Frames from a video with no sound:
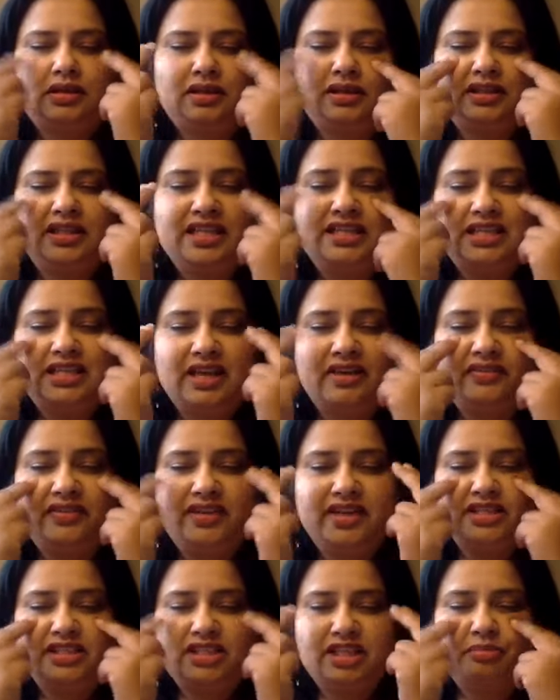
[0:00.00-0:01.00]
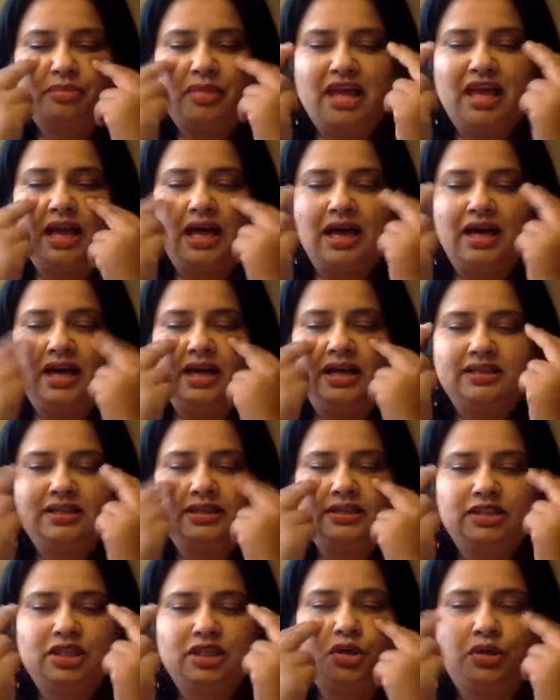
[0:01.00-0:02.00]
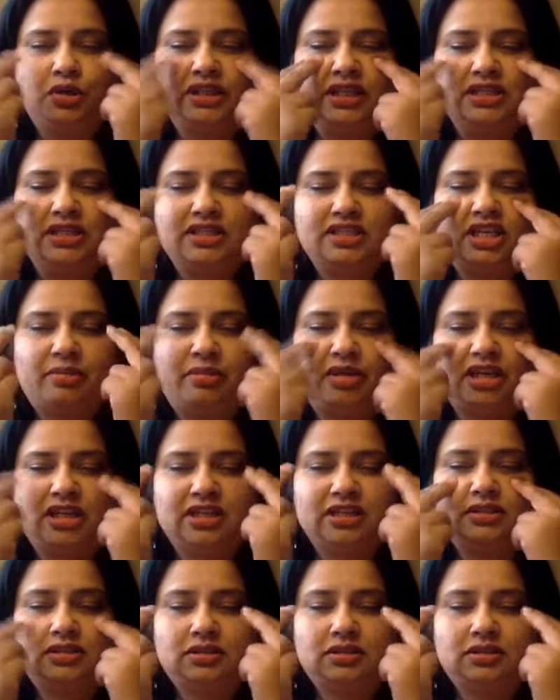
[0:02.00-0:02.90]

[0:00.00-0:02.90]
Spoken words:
this heaviness in my heart, throat, and stomach.